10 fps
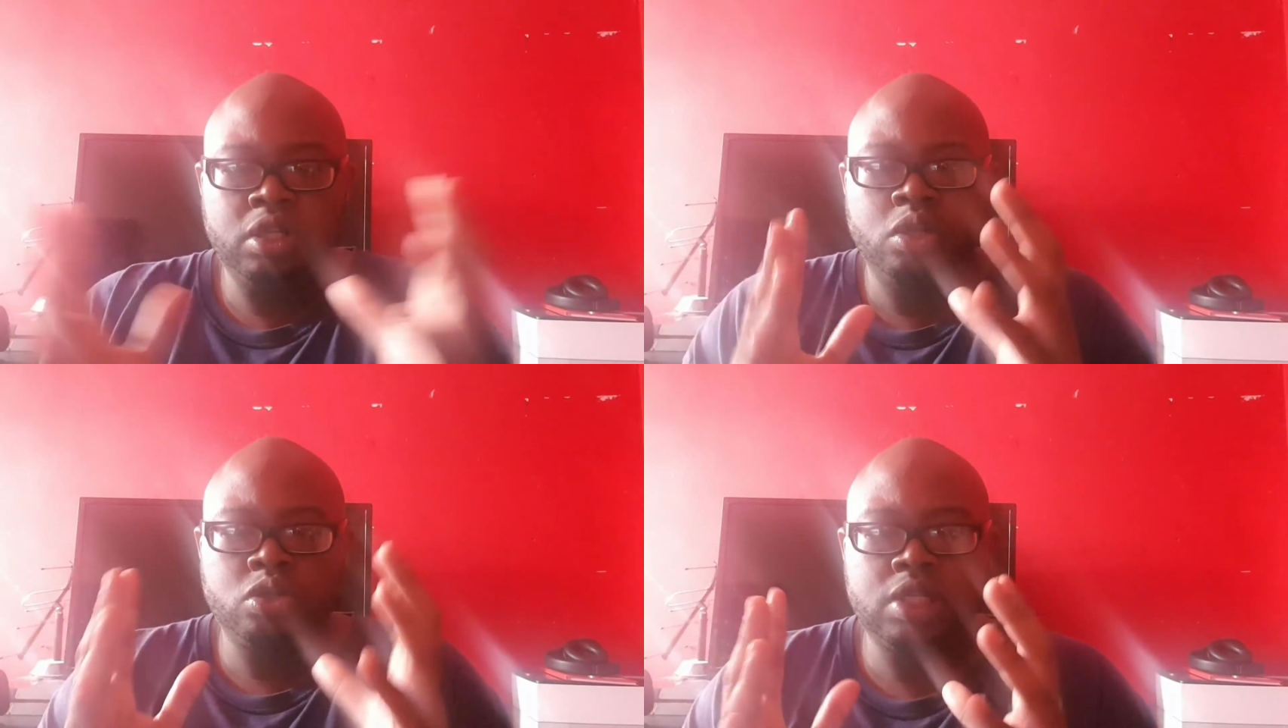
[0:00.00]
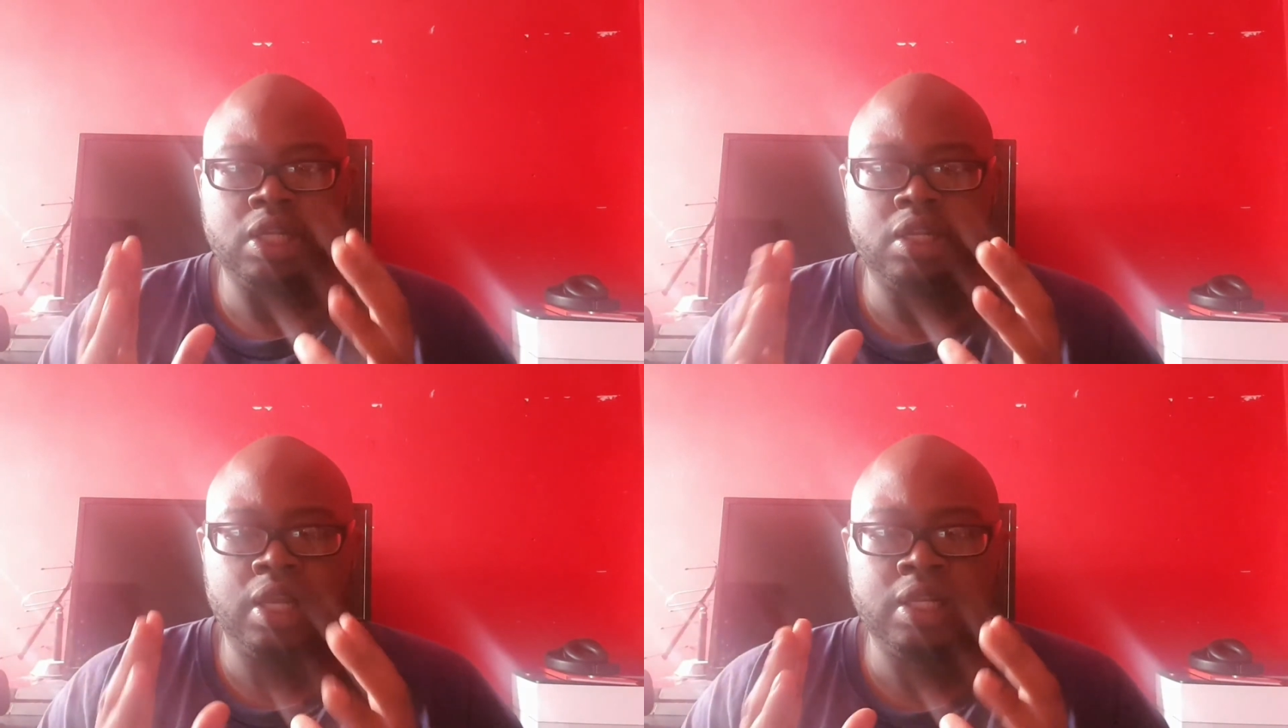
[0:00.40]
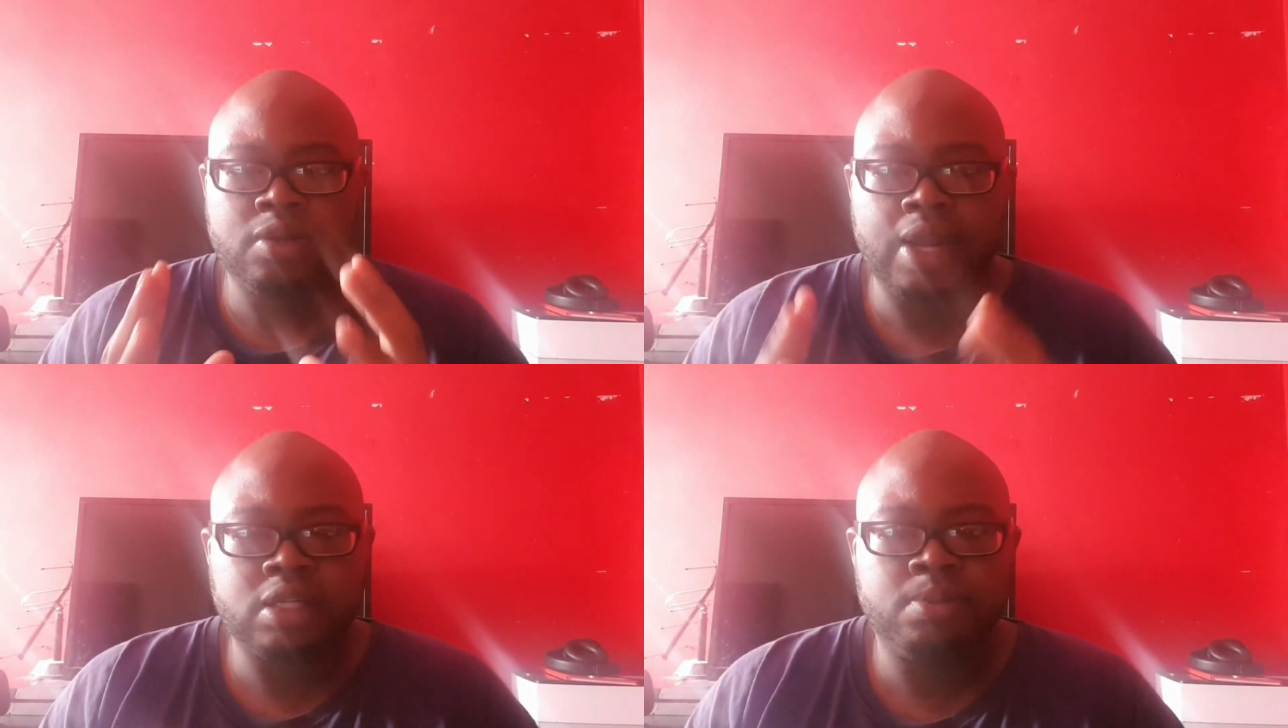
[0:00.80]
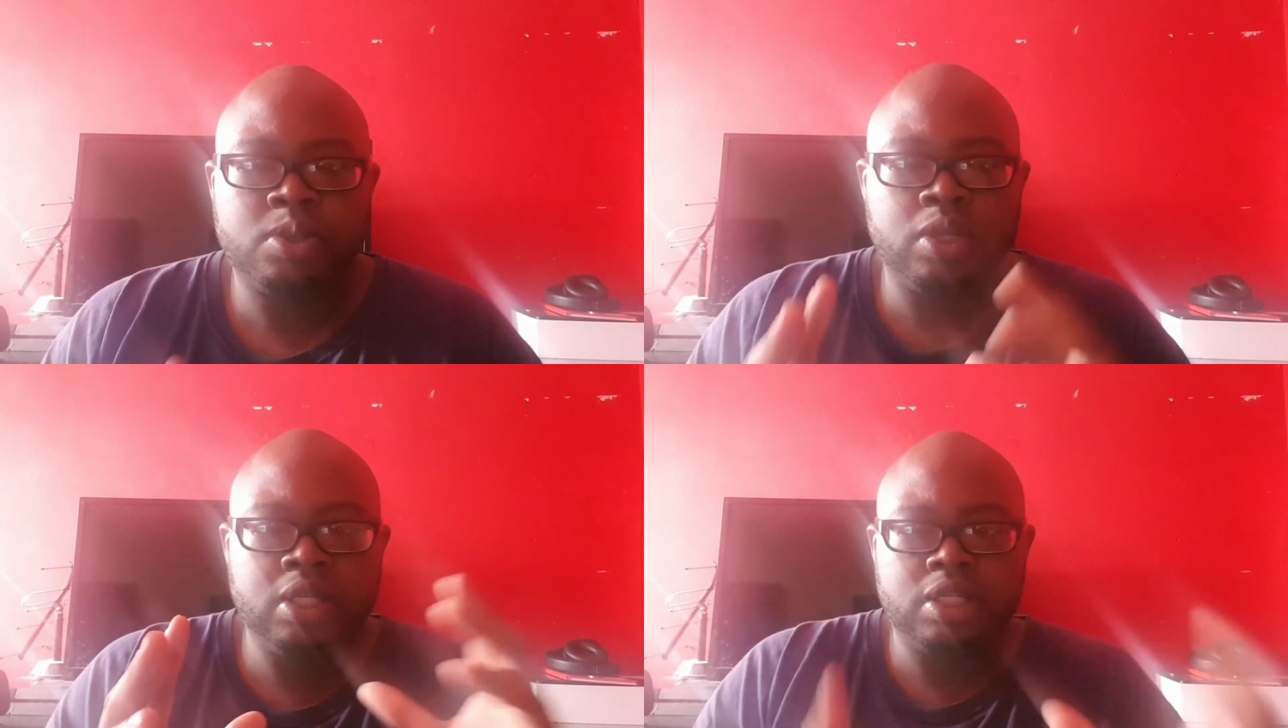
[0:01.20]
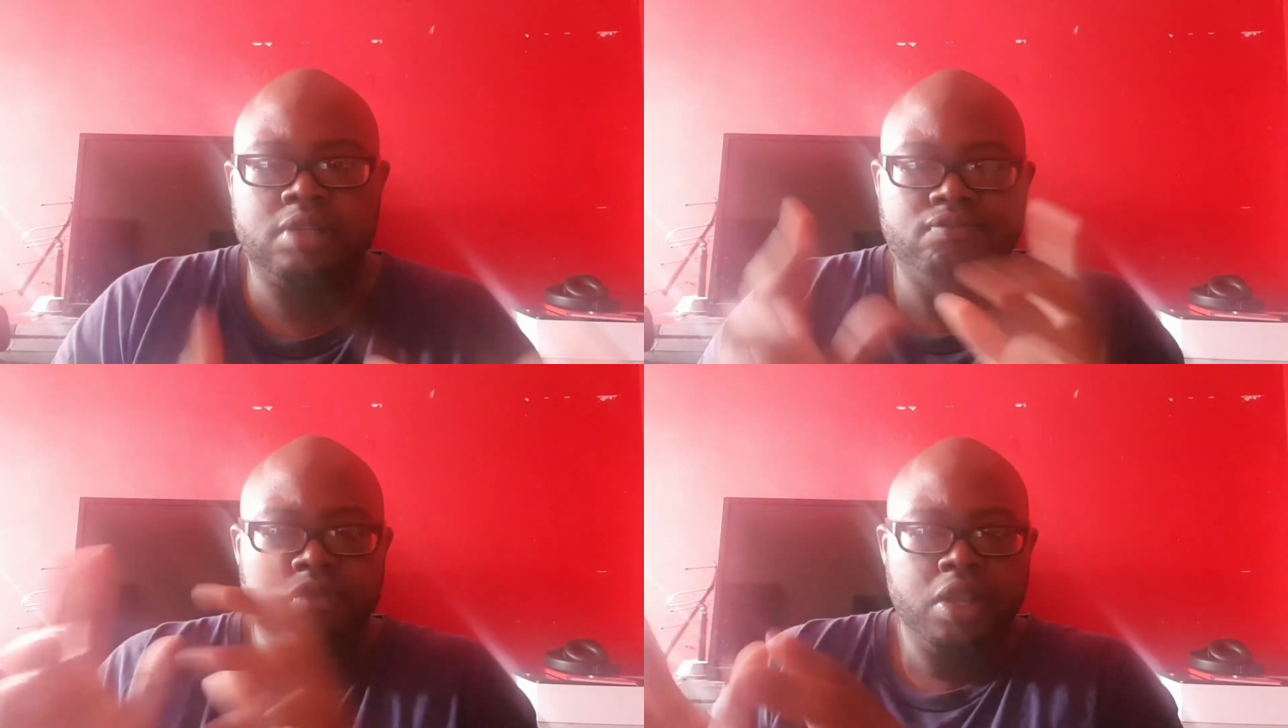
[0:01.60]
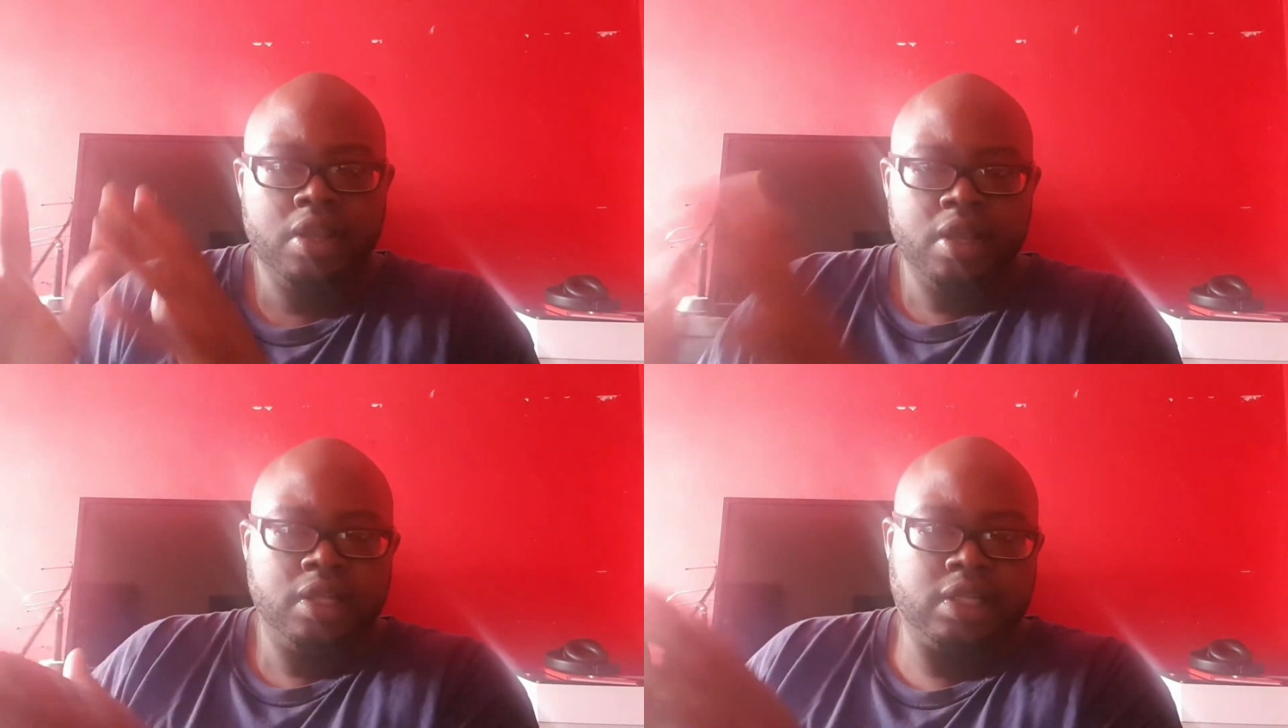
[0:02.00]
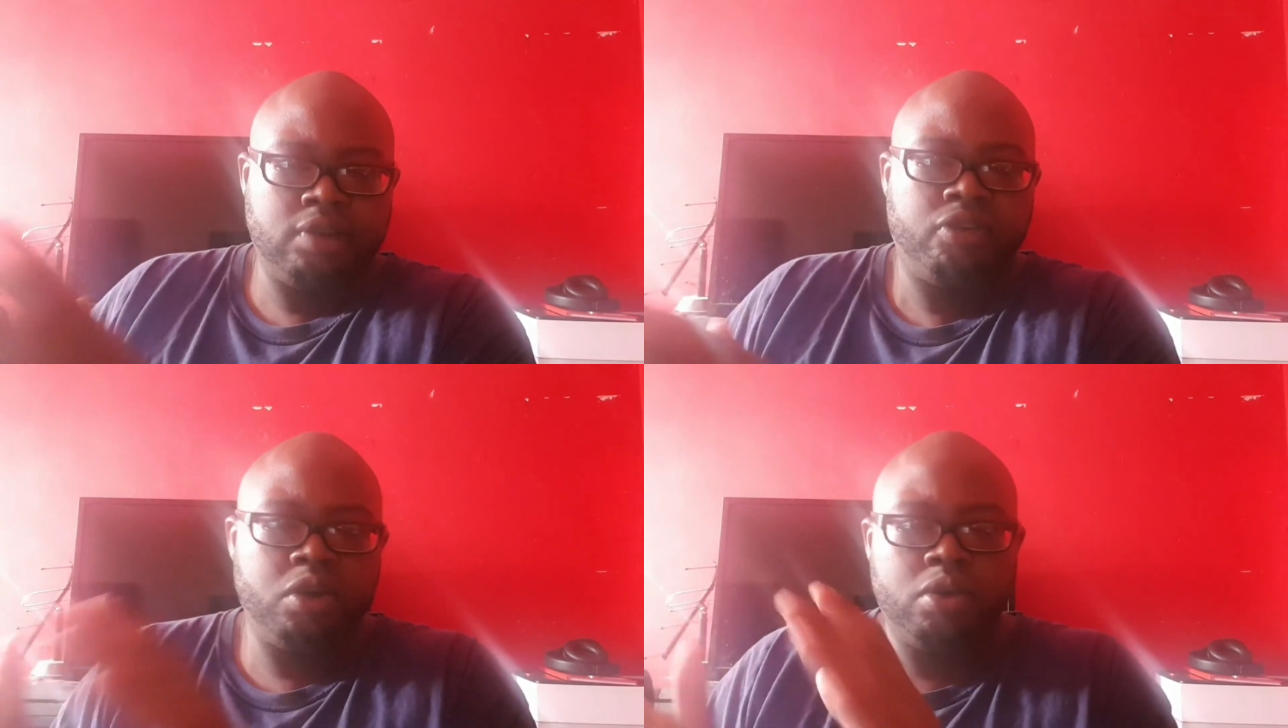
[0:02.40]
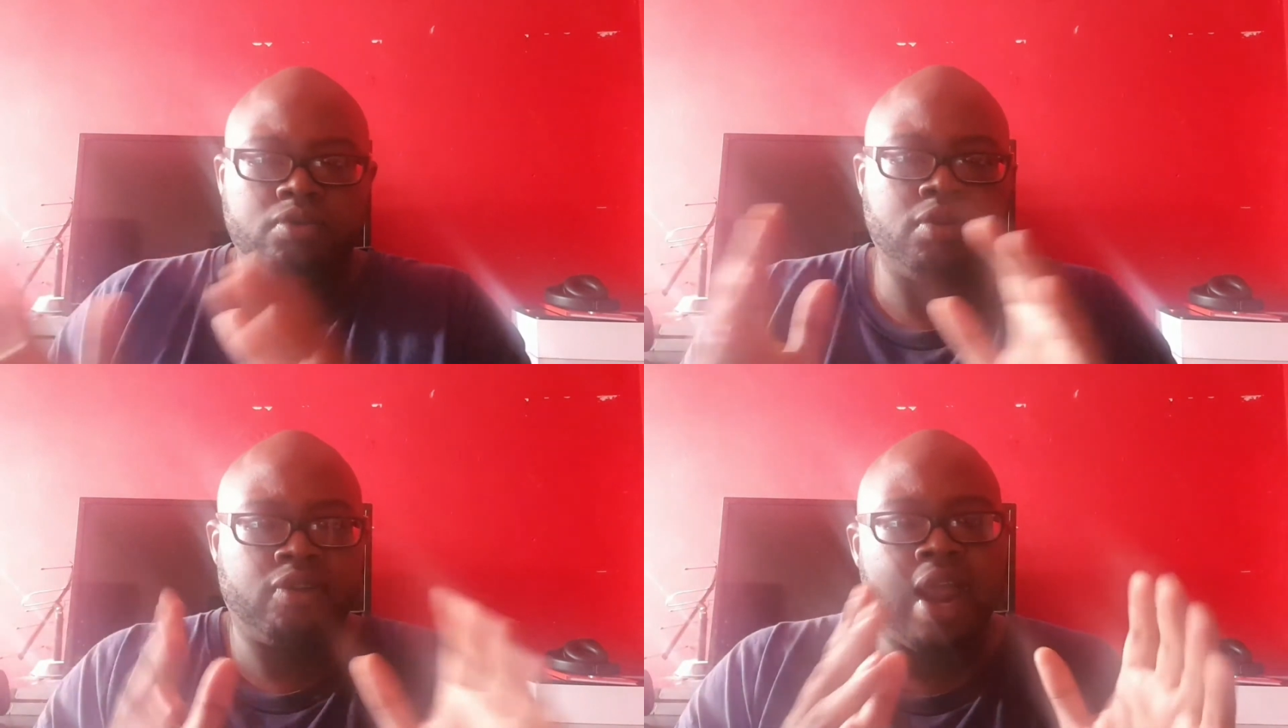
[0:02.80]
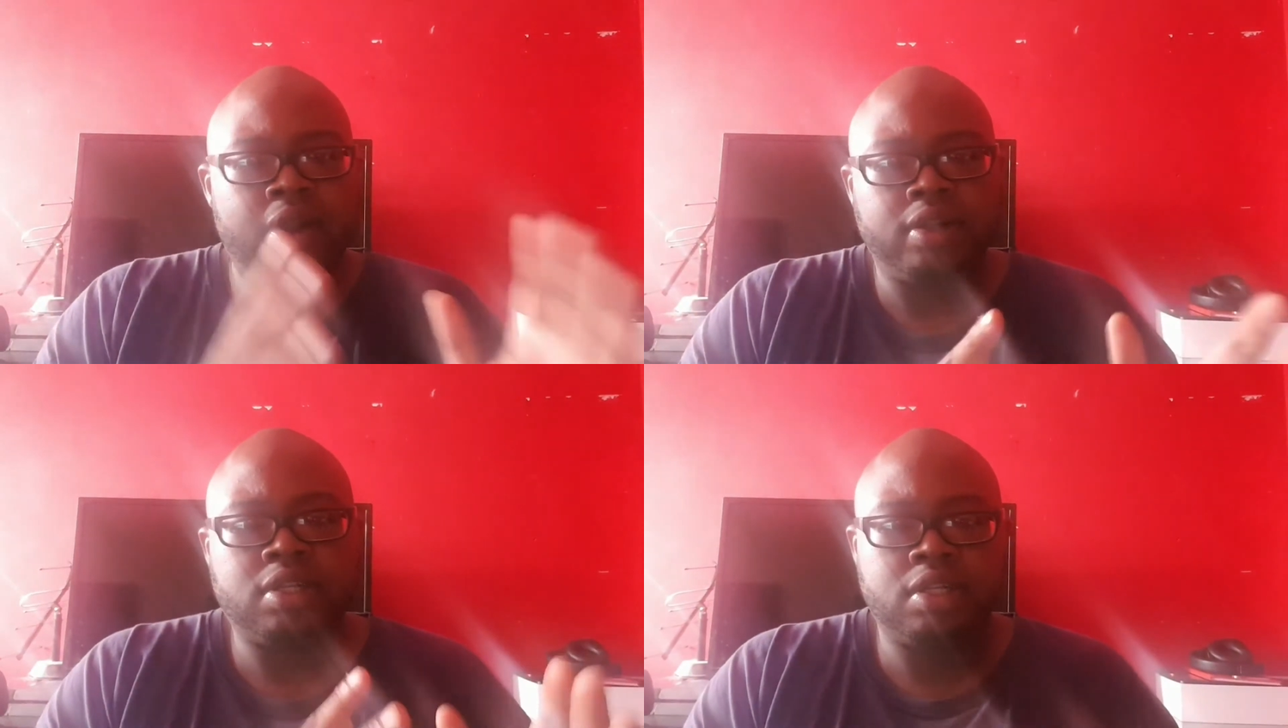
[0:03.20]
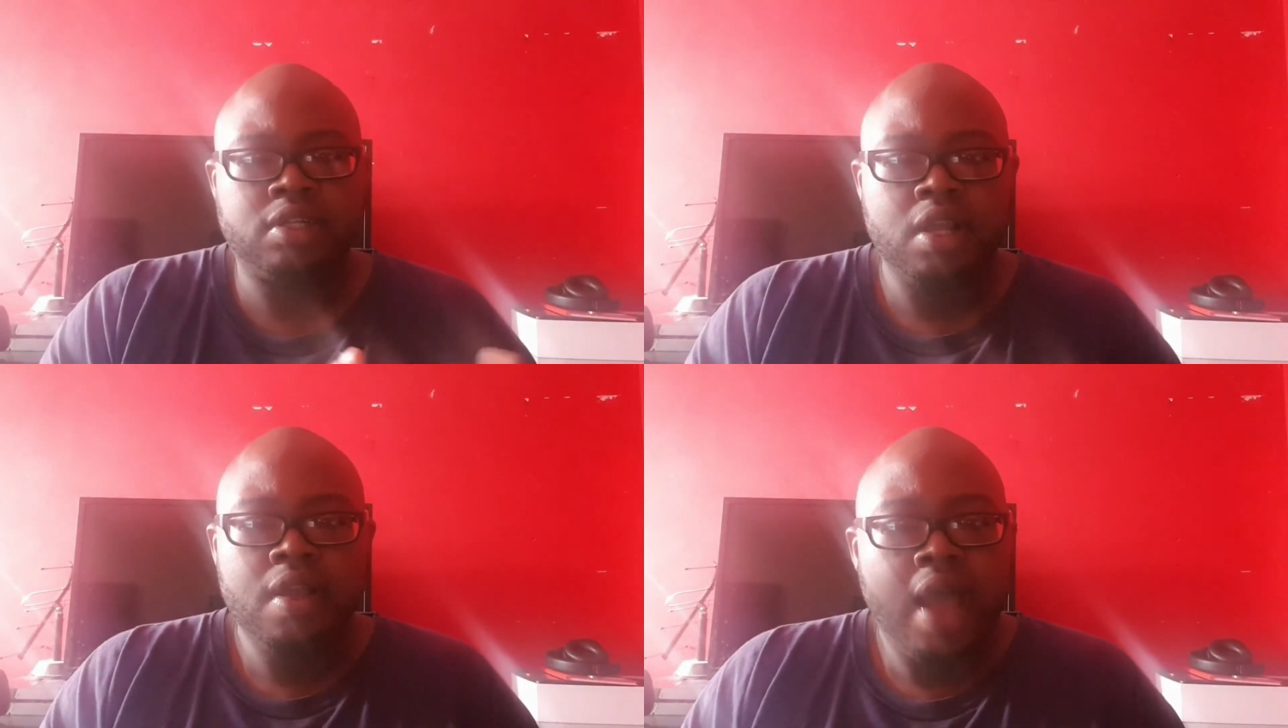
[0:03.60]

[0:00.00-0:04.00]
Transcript: you know, seeing the interaction between different groups of characters.